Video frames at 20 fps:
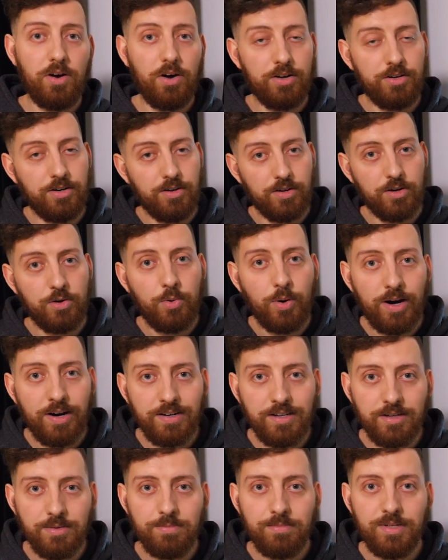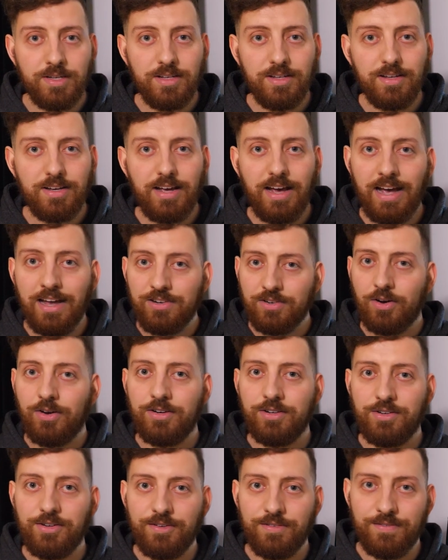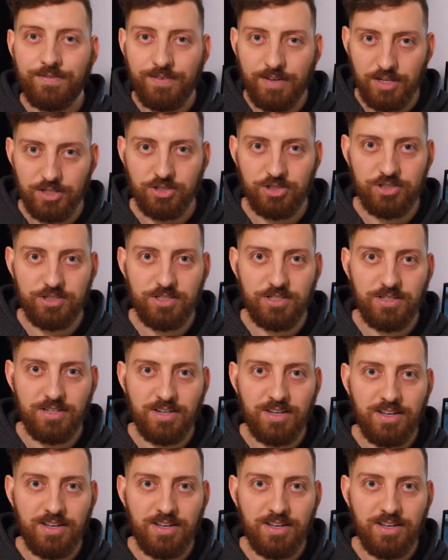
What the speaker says: on your aquarium, and on your fish.